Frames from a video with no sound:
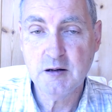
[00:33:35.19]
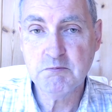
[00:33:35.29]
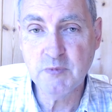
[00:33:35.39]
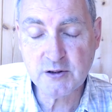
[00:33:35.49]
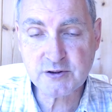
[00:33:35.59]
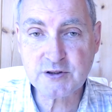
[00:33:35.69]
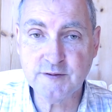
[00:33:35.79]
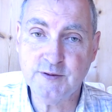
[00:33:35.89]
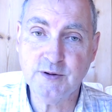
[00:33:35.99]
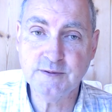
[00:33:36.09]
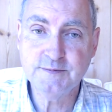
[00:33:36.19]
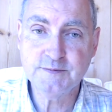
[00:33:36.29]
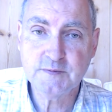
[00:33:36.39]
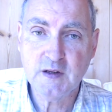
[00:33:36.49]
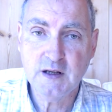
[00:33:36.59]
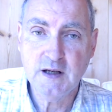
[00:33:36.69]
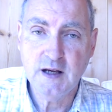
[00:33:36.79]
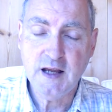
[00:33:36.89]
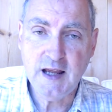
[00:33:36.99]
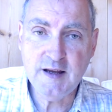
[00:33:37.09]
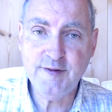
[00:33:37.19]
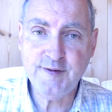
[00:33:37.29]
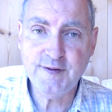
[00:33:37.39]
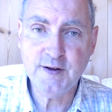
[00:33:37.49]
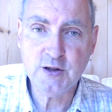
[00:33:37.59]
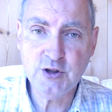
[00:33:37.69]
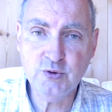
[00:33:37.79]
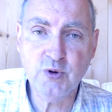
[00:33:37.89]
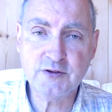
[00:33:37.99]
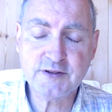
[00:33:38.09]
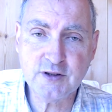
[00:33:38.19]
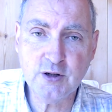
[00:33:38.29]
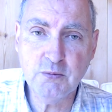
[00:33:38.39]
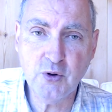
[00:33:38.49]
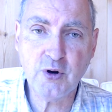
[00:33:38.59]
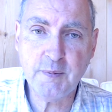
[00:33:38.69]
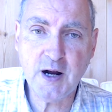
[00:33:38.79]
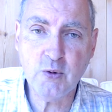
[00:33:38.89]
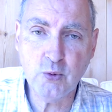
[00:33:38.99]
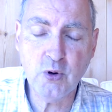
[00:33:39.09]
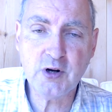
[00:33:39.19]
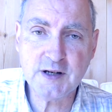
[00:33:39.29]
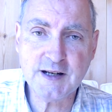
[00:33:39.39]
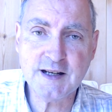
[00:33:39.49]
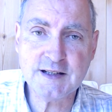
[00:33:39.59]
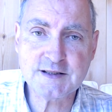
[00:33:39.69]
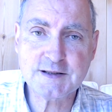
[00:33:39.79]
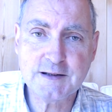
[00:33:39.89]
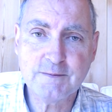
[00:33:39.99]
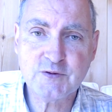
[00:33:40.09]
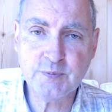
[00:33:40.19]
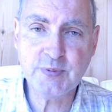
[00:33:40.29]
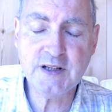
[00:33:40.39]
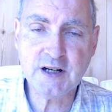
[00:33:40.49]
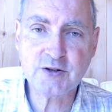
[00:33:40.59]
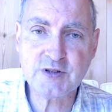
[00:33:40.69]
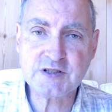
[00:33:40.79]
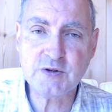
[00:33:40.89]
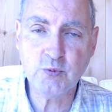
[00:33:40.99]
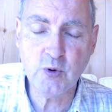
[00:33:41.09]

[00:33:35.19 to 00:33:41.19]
Most of all, if you want to know more about what it is to be a Christian,